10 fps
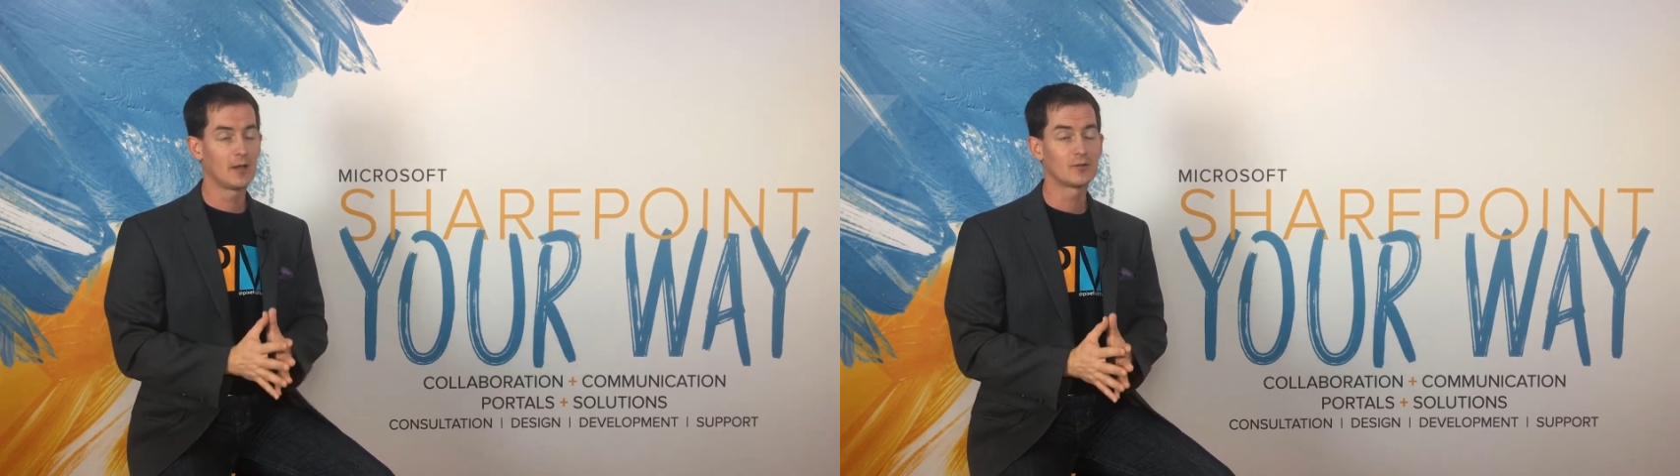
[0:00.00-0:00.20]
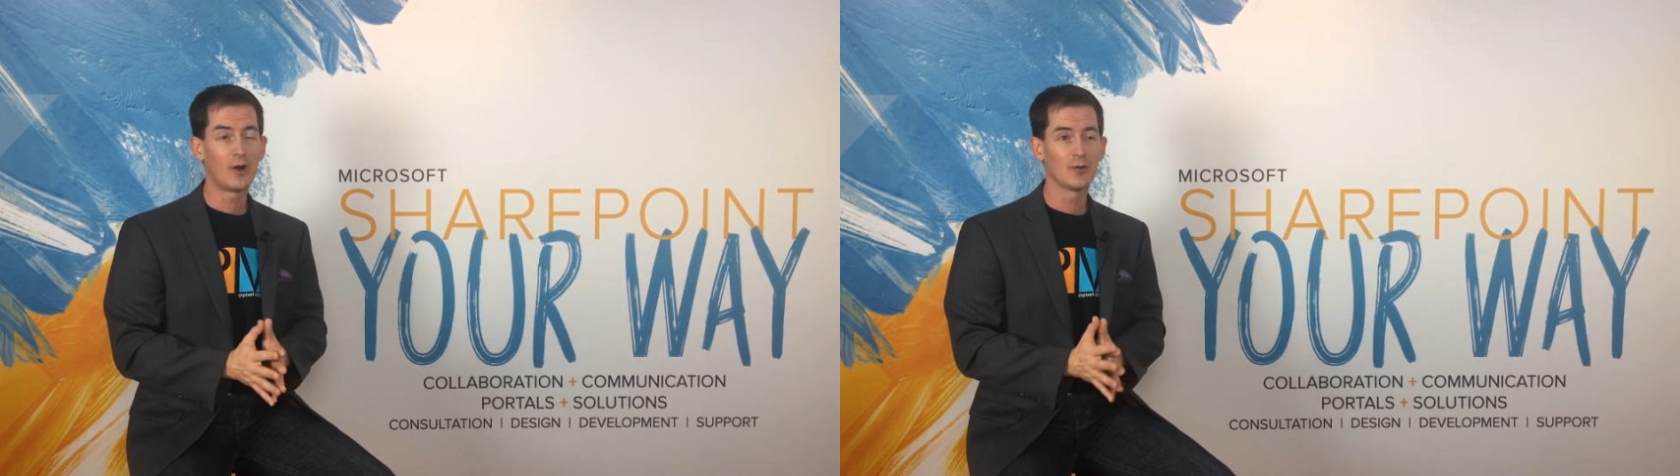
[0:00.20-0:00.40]

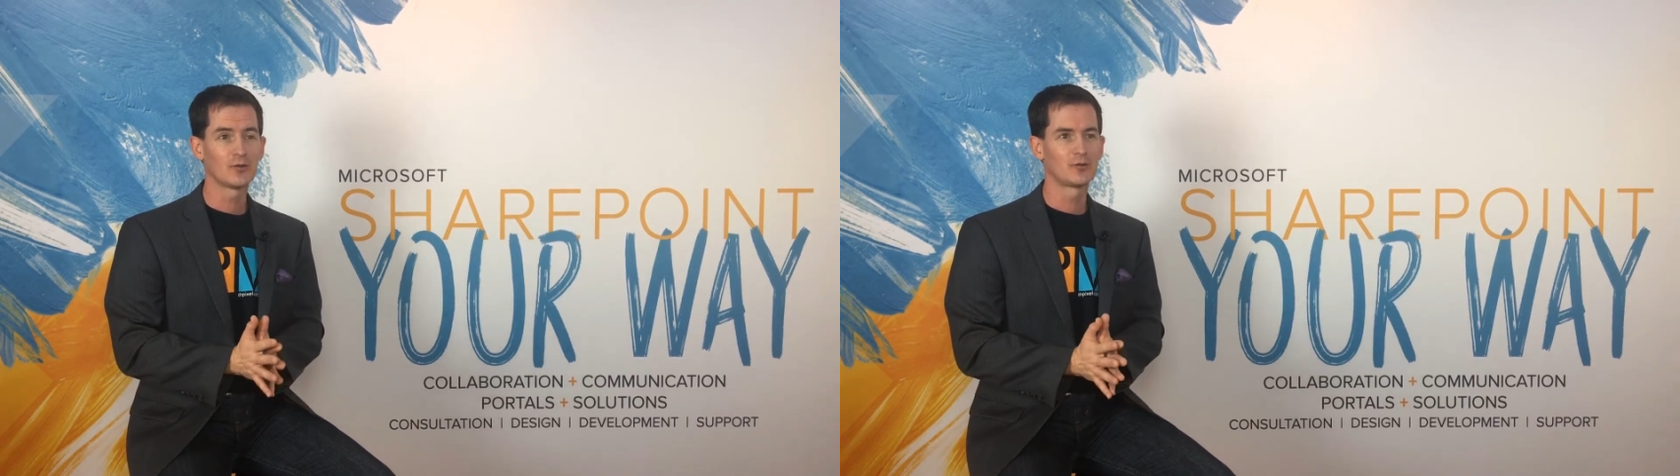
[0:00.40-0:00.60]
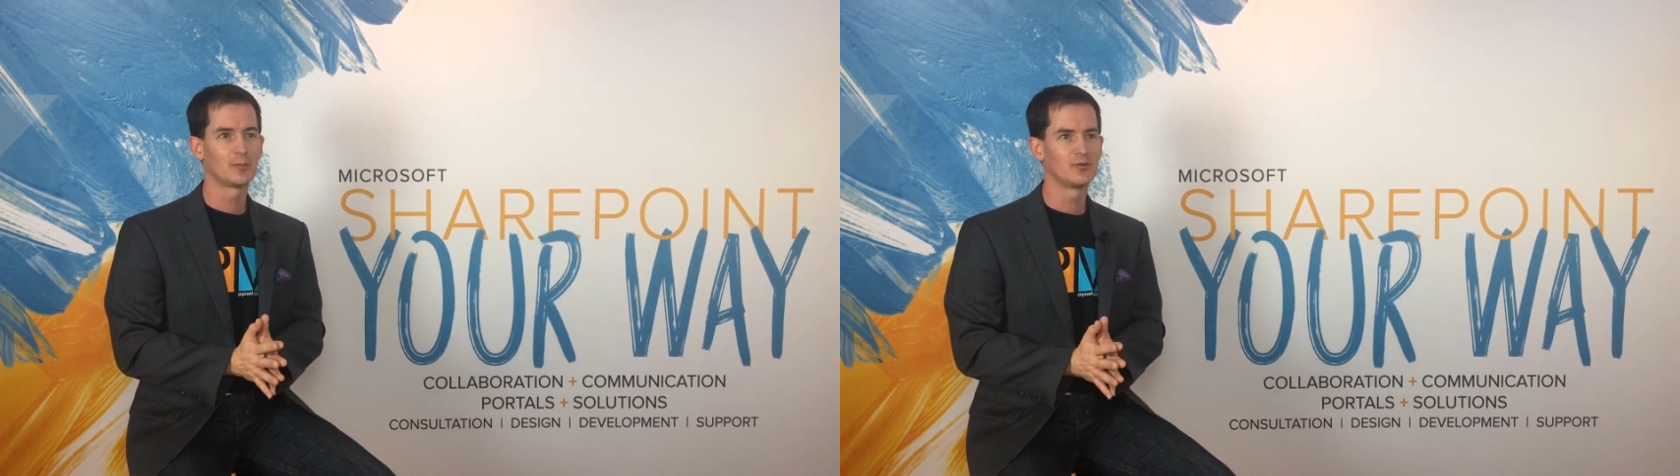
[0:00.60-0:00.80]
is
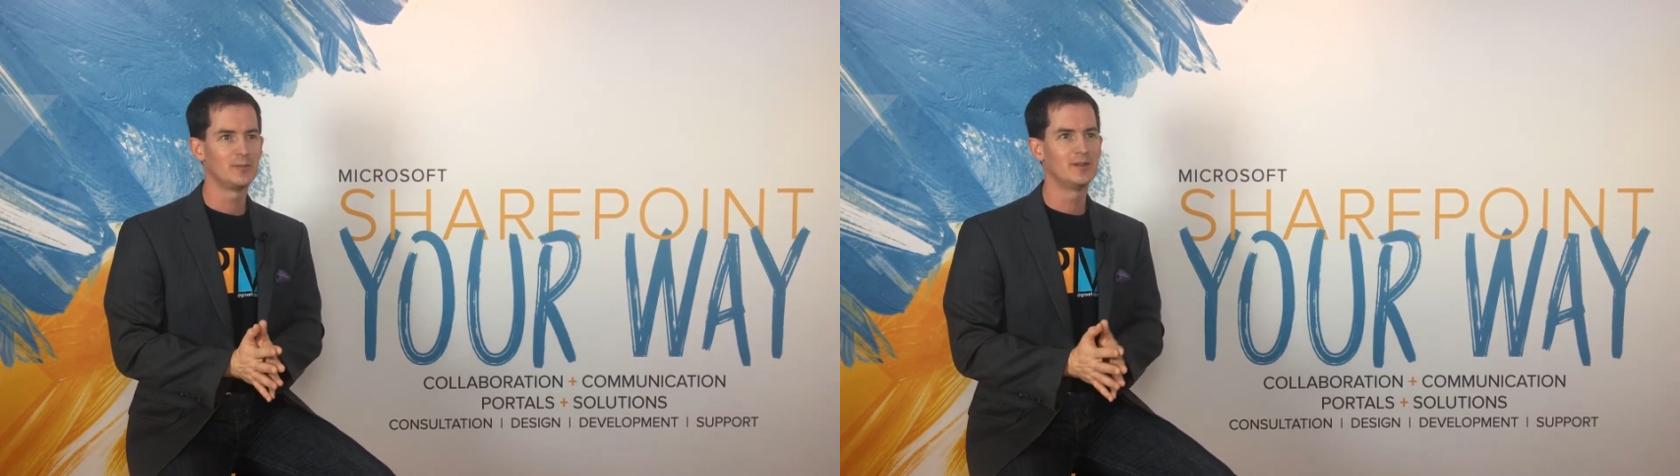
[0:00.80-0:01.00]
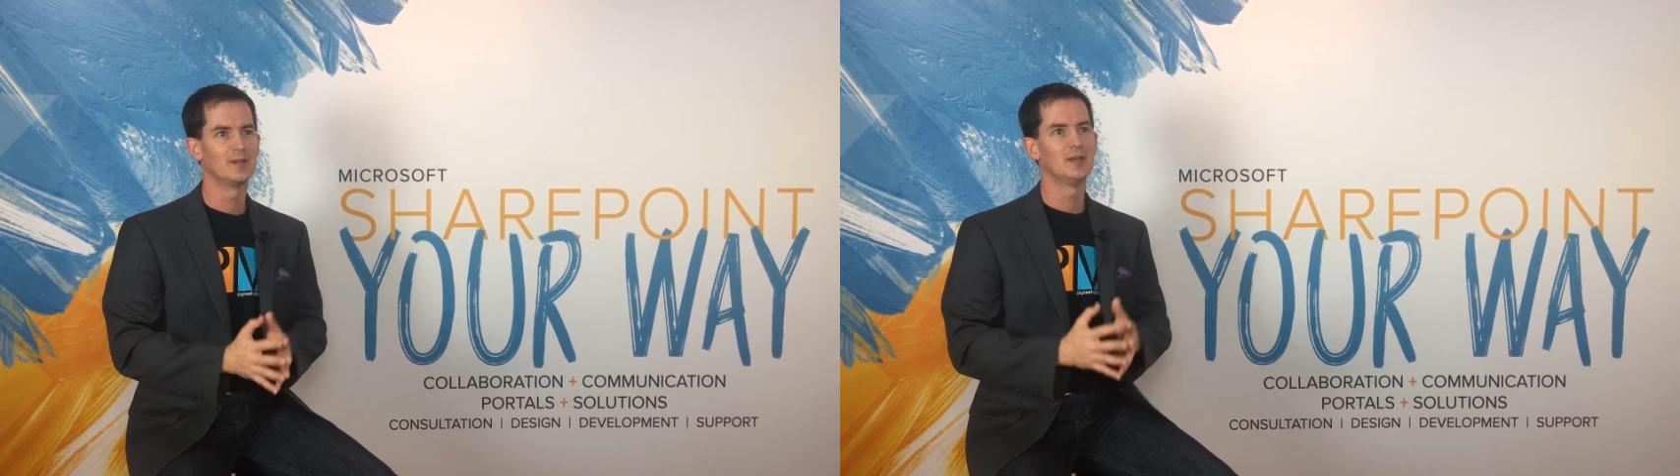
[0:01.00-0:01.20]
also supposed
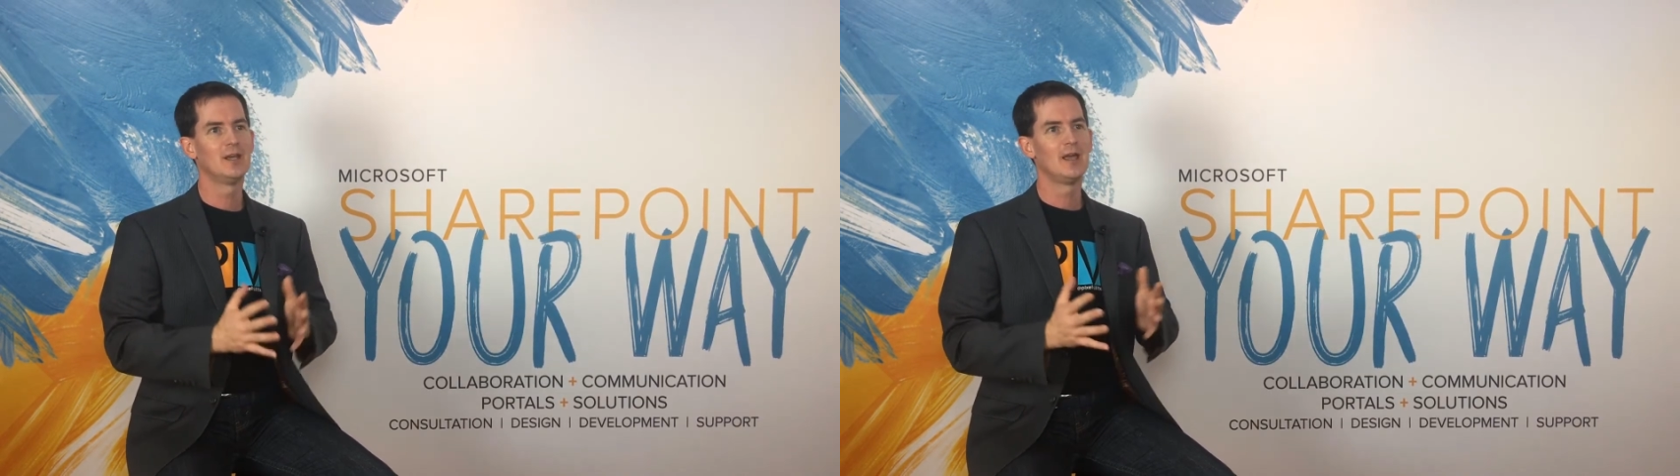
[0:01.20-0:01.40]
to be the